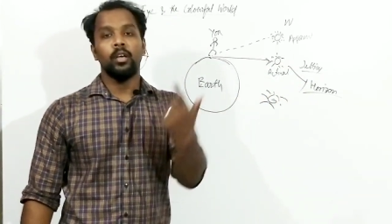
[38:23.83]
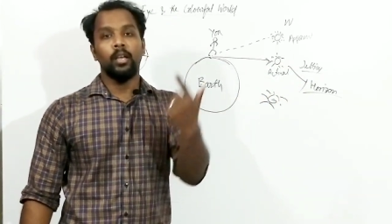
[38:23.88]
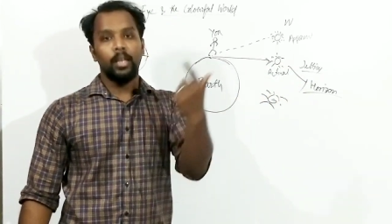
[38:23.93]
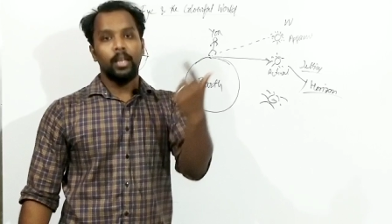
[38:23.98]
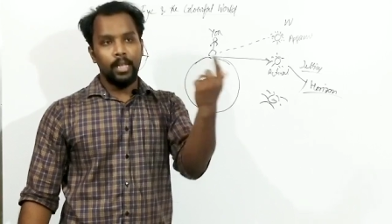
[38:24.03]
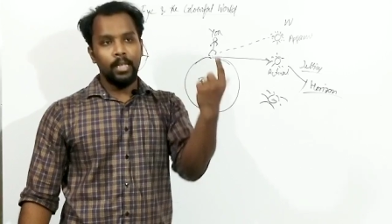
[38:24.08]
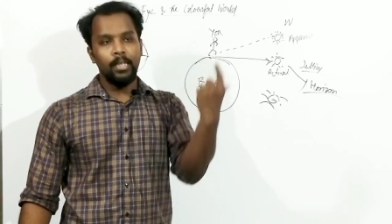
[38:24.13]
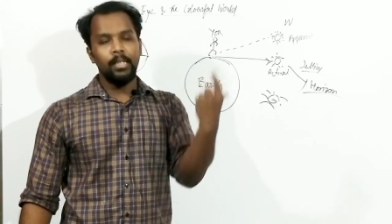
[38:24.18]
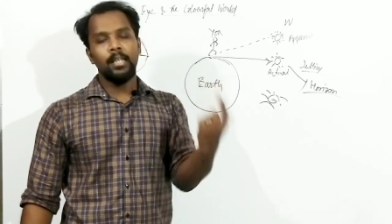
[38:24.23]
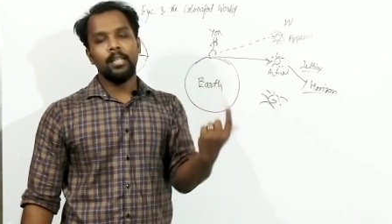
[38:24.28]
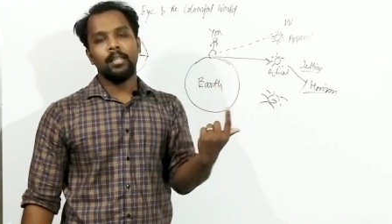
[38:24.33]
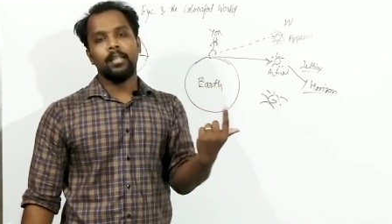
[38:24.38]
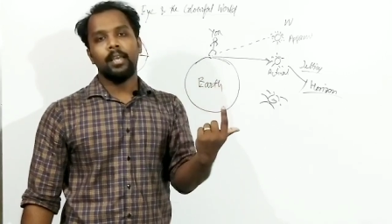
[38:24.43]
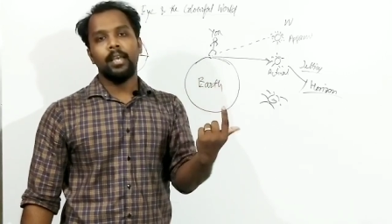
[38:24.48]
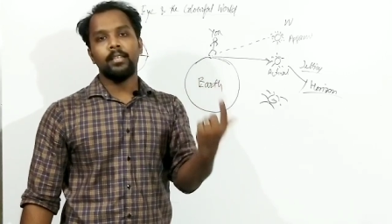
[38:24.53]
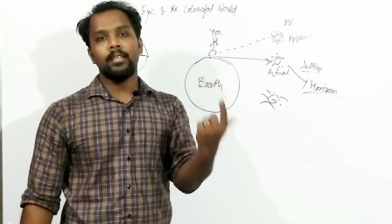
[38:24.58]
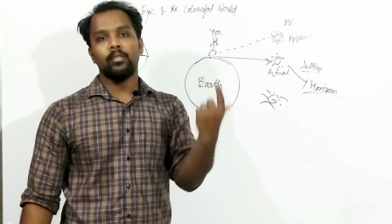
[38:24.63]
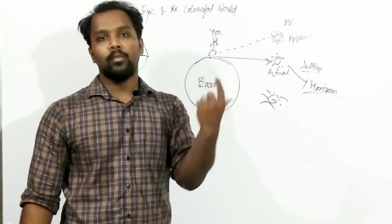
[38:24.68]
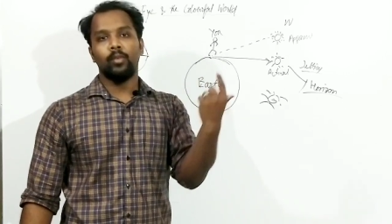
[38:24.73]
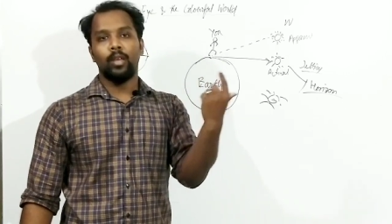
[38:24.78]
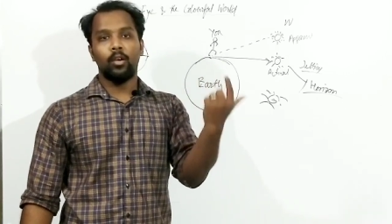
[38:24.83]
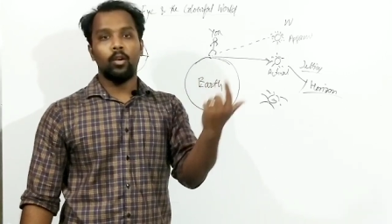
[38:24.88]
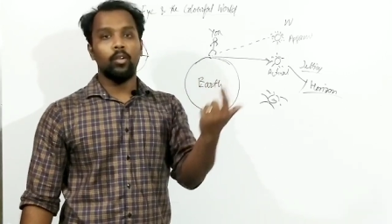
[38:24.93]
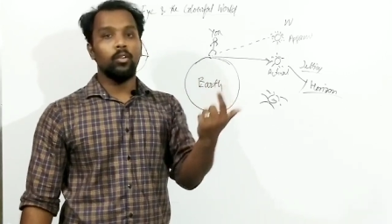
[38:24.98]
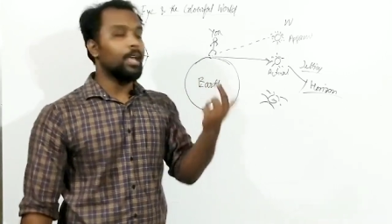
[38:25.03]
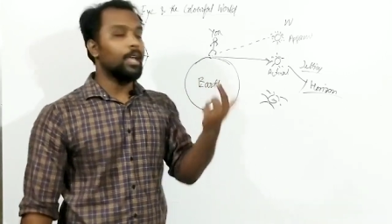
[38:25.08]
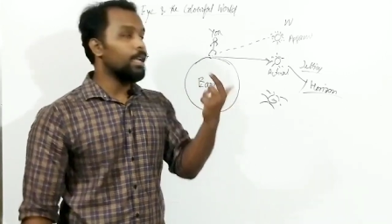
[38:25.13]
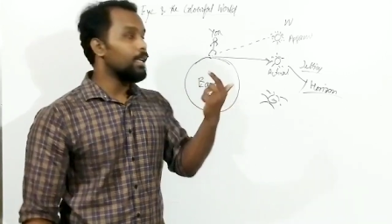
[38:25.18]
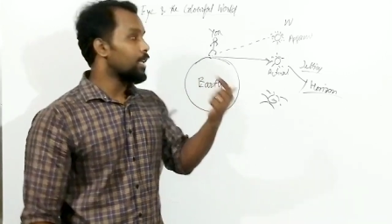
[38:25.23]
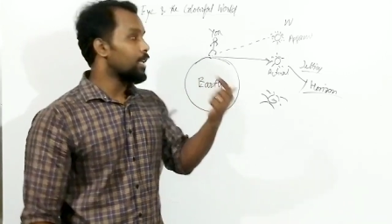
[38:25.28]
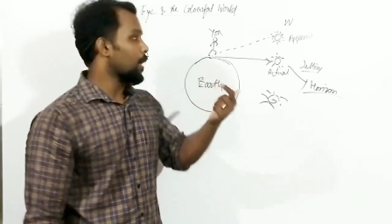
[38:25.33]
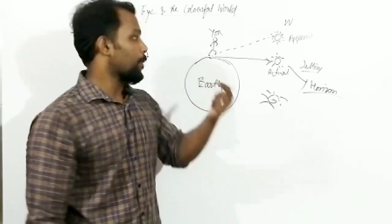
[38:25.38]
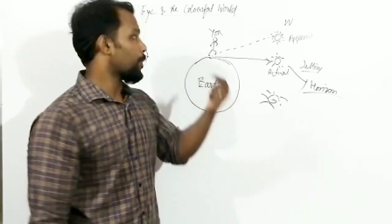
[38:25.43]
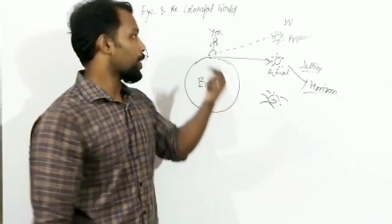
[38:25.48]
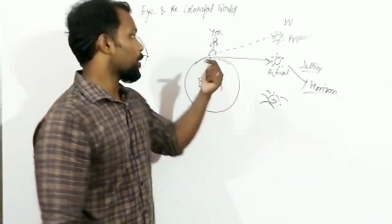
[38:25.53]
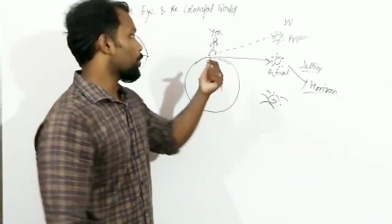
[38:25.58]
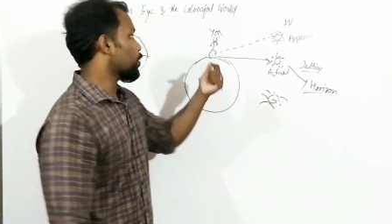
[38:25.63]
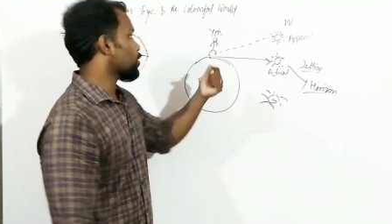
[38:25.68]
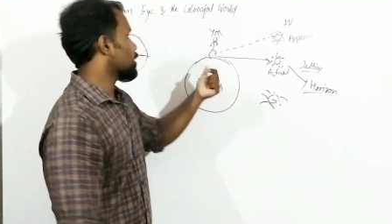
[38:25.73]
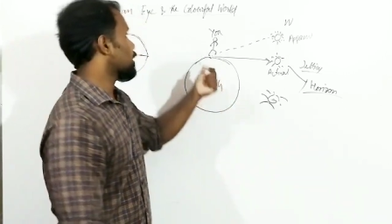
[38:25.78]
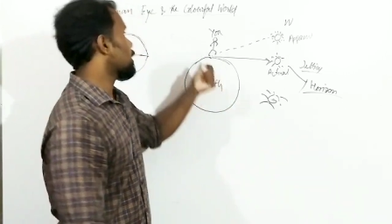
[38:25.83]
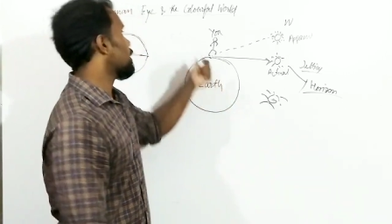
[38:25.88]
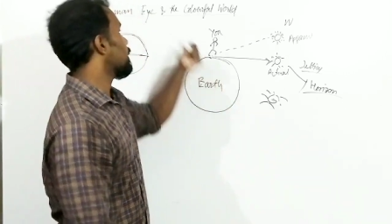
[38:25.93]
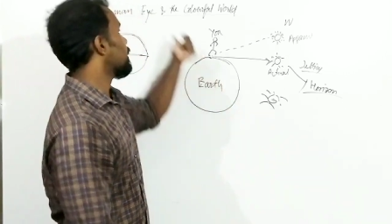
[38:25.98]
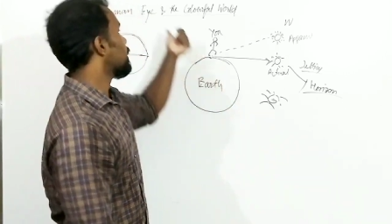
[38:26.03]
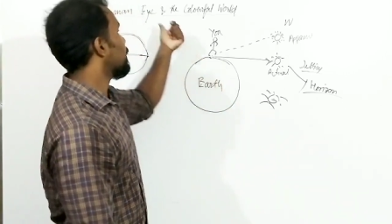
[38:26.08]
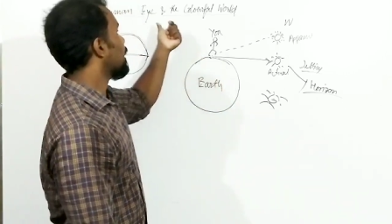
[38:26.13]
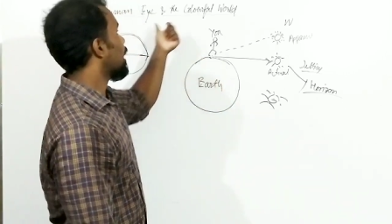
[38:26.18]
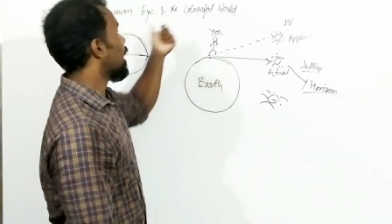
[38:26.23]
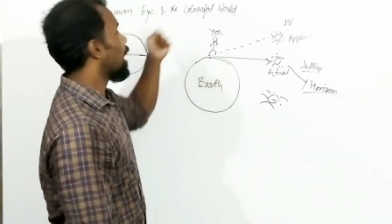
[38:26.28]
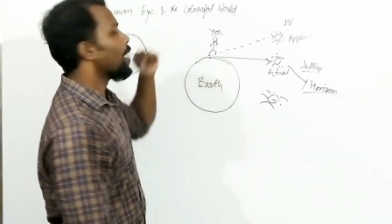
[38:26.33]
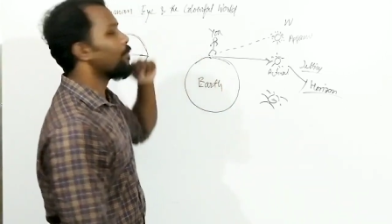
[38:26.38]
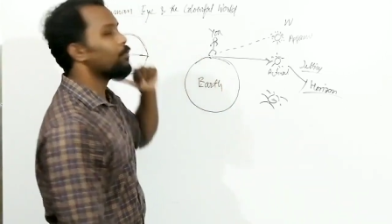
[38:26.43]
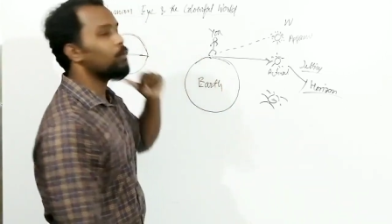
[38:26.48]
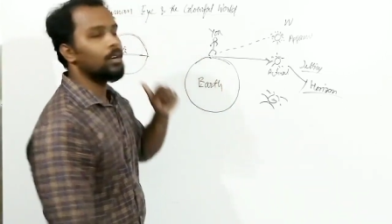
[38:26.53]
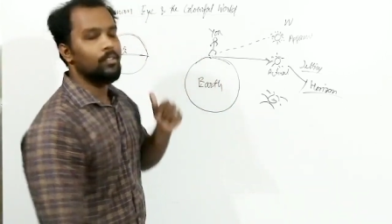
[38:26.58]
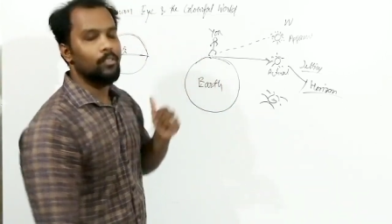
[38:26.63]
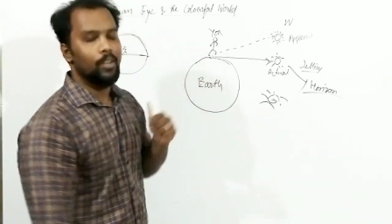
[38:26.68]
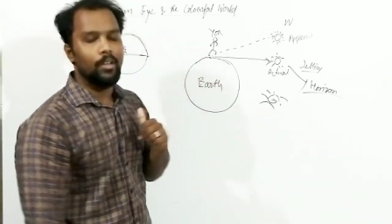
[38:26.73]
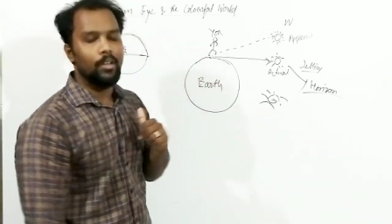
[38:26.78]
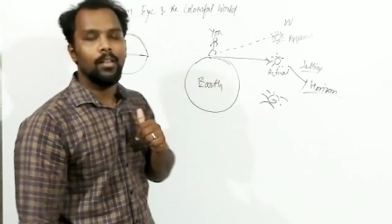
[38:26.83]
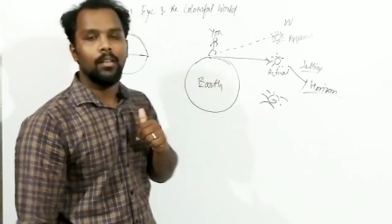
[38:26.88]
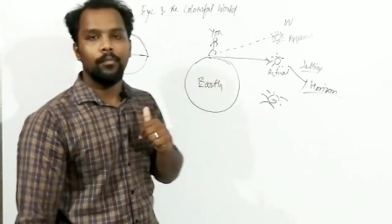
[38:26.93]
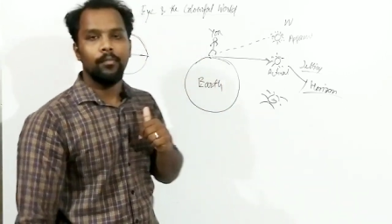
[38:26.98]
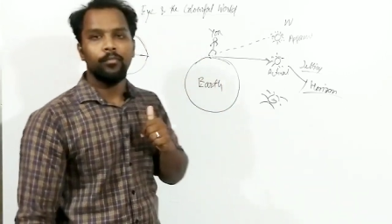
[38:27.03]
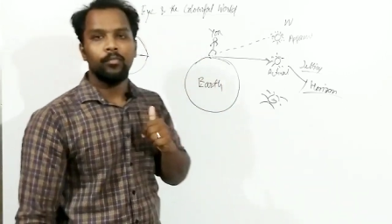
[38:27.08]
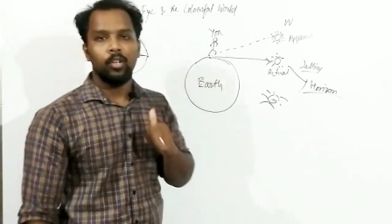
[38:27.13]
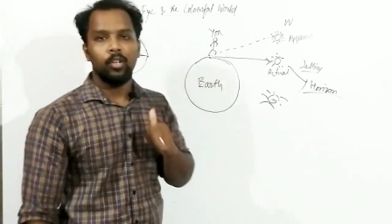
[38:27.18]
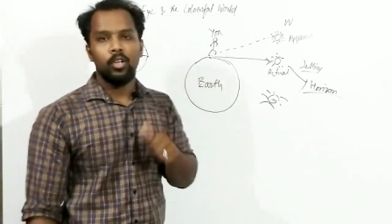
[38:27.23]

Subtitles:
in that case we are going to get the apparent position in a little bit upward, right now.